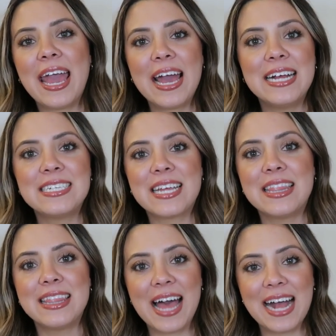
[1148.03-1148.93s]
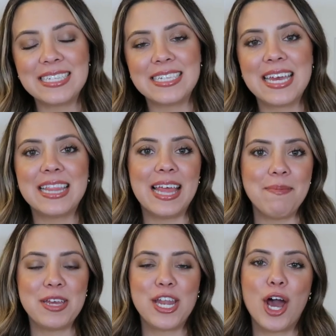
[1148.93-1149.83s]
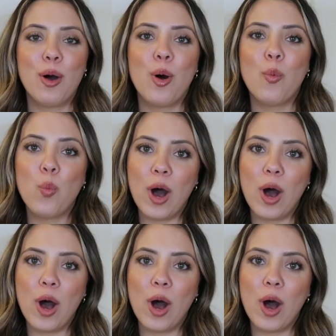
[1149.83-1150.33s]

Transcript: And lastly, let me know